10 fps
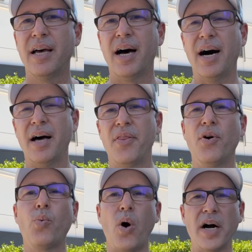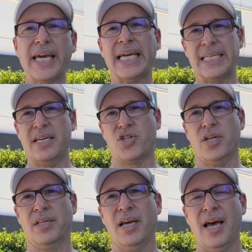uh, the walking
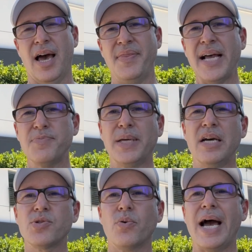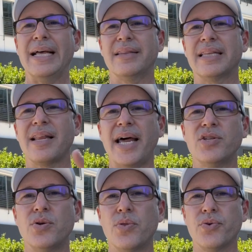edition. And that's because we're at the
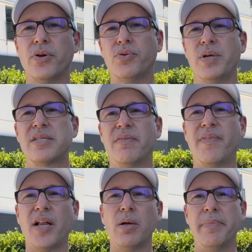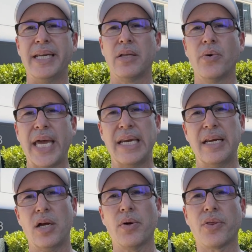Latitude thirty-three development located
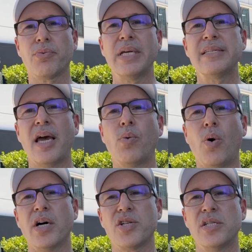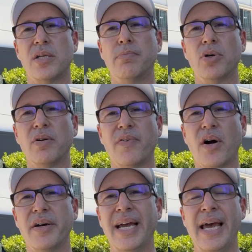here at three ten Washington
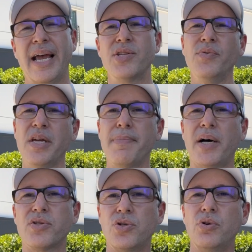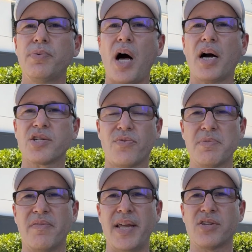Boulevard. It's only about two blocks from
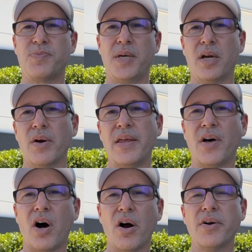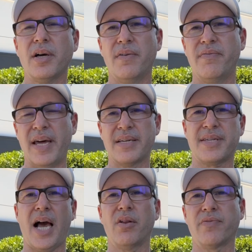the Venice Pier in the heart of Venice,
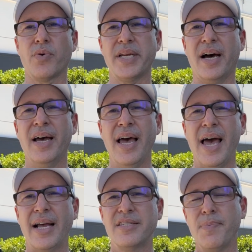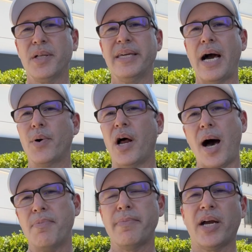California. And typically I would
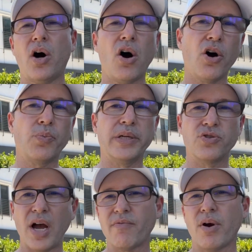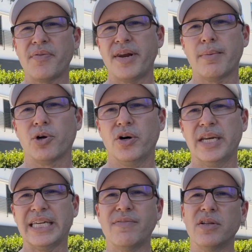hop in my car, we'd drive around the neighborhood,
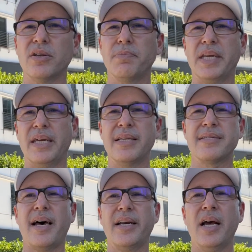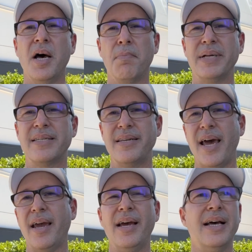it'd give you a little bit of insight. But
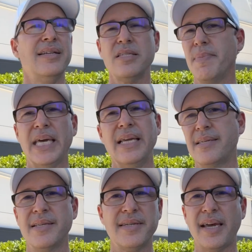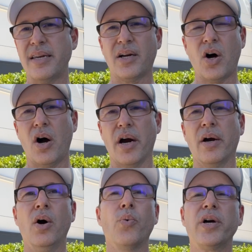today, it doesn't make any sense to get in a car.
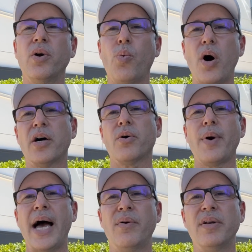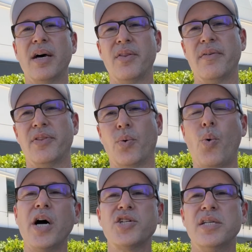We're gonna walk around the
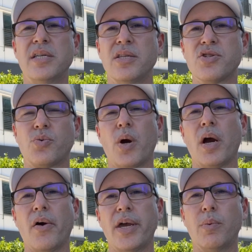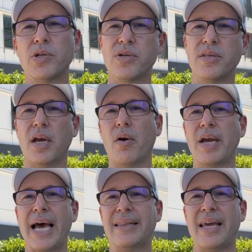Washington Square area, which is the
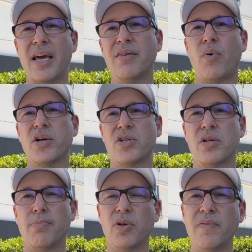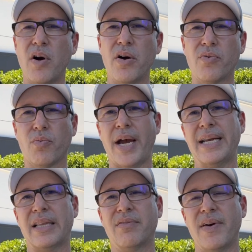area at the end of Washington Boulevard, right
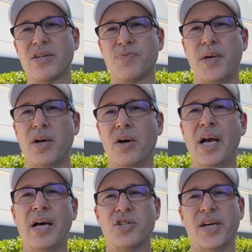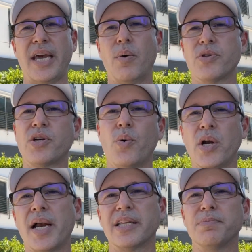at the Venice Pier. Check out what's going
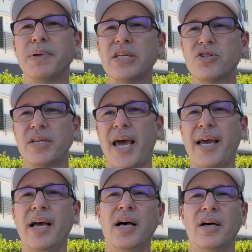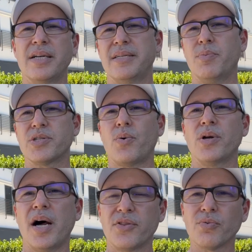on at the beach today, see what's going
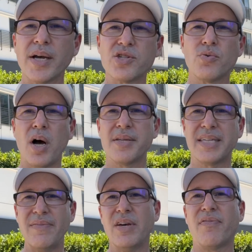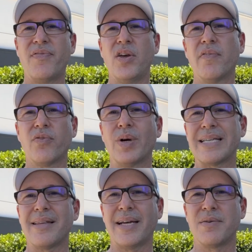on at the restaurants, give you a feel for what
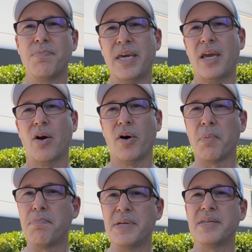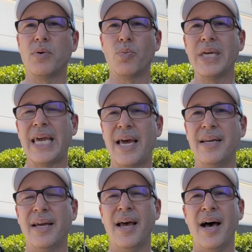it's like to be here on a busy weekend.